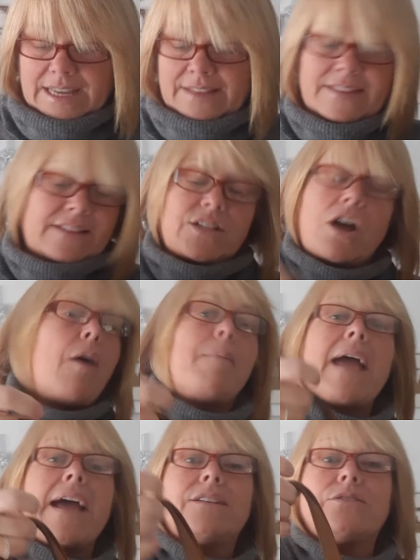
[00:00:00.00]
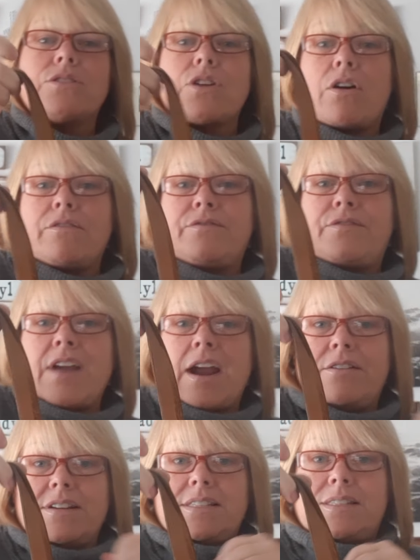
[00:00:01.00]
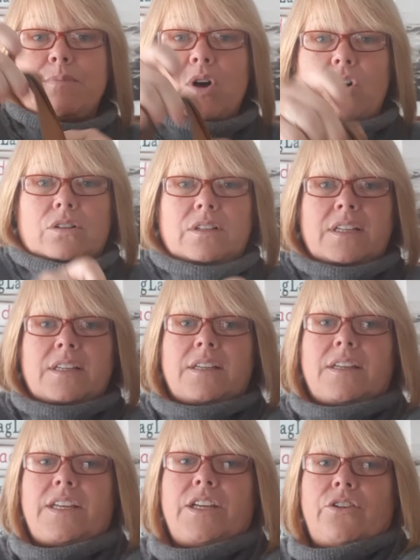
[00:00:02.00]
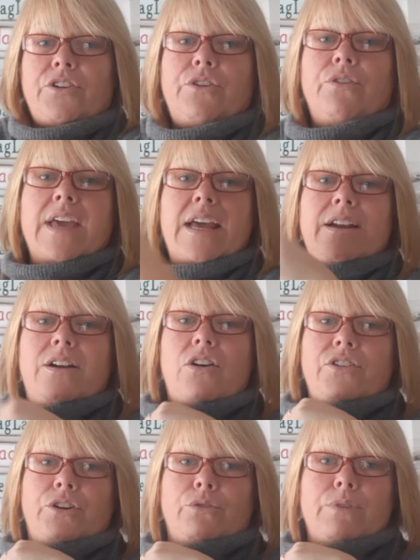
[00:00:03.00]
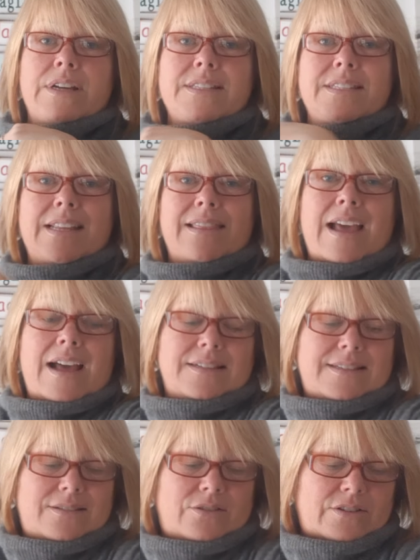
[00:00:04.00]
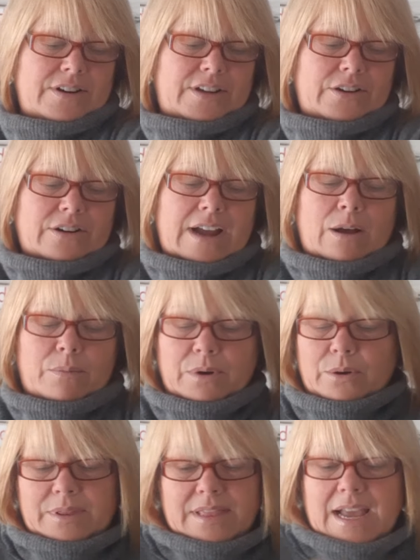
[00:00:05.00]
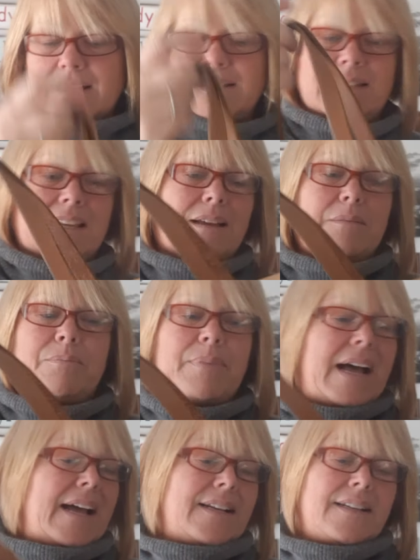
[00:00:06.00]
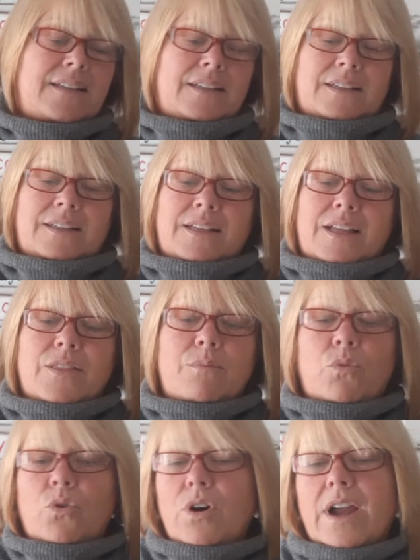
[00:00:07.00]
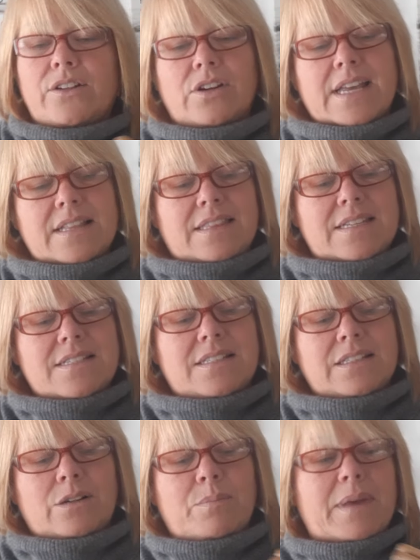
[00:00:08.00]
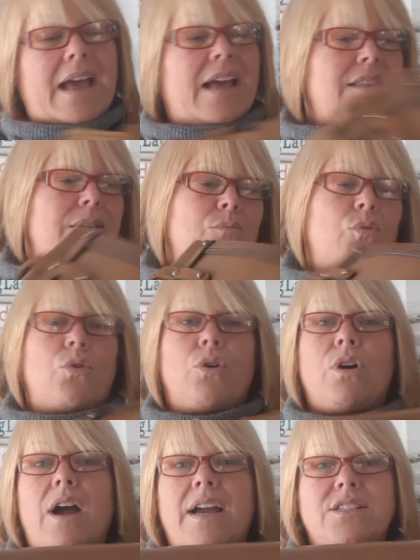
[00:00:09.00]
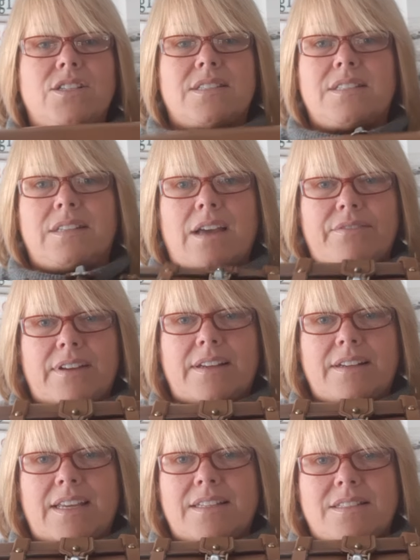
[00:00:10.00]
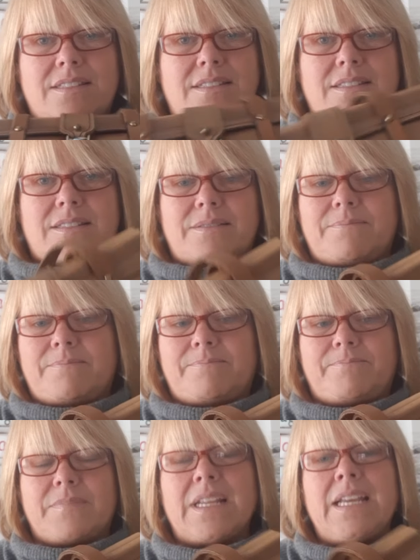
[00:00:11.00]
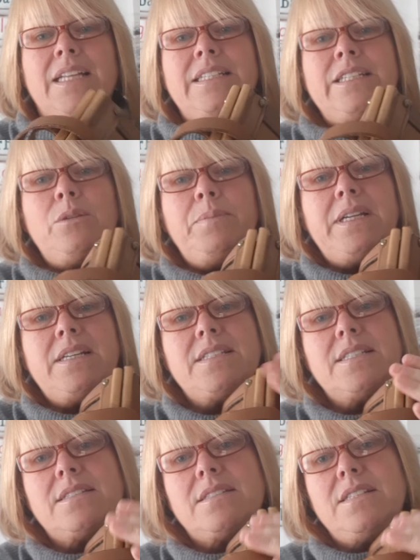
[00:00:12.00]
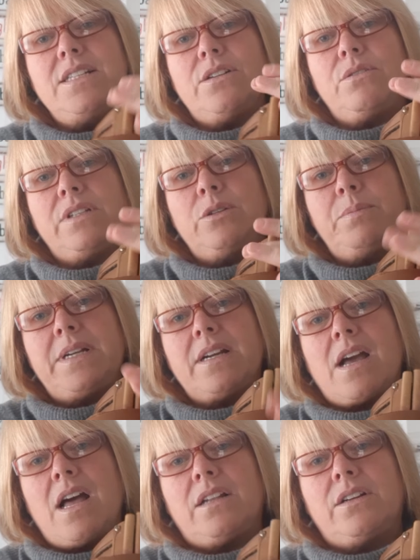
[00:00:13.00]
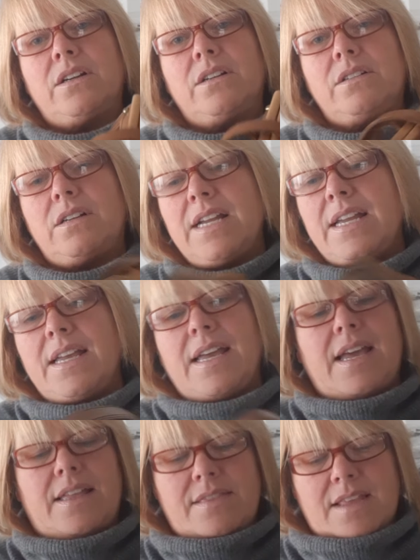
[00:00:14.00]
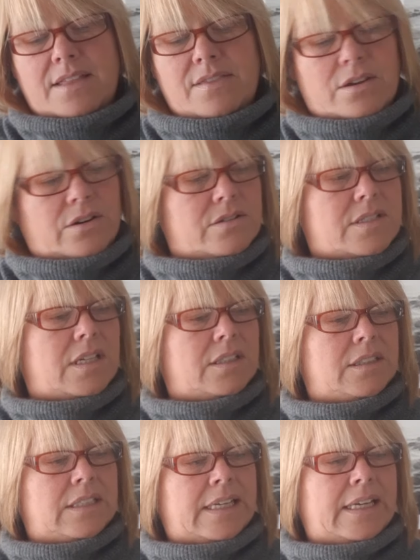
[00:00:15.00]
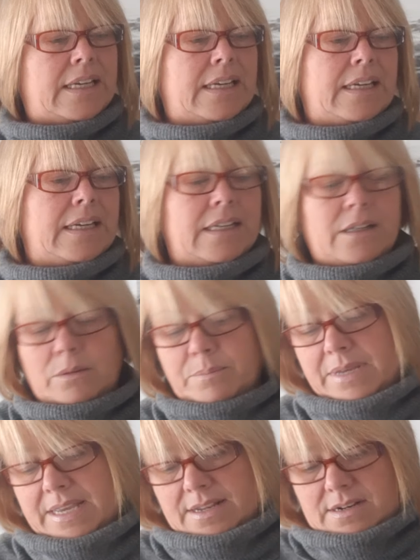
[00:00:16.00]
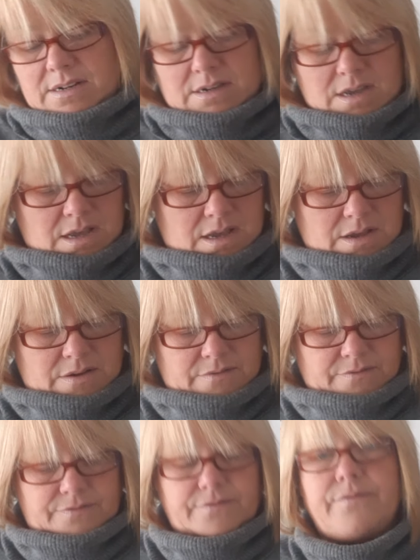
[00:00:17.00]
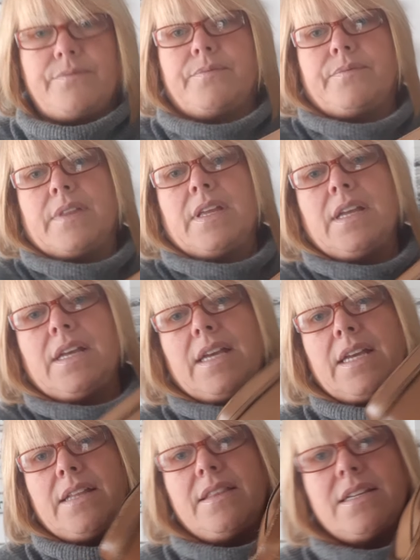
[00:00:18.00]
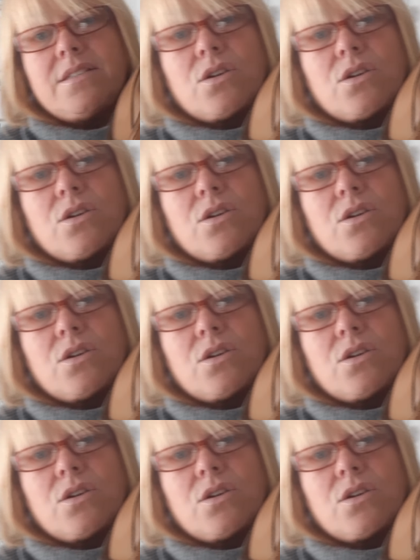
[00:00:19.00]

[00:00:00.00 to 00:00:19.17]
and the top handles are very small. You'll get it on your wrist, and that's, or your elbow, and that's it. But the more I look at this little bag, the more I just love it. It's a little bit of just, a little bit of color, and then there's a little bit of in this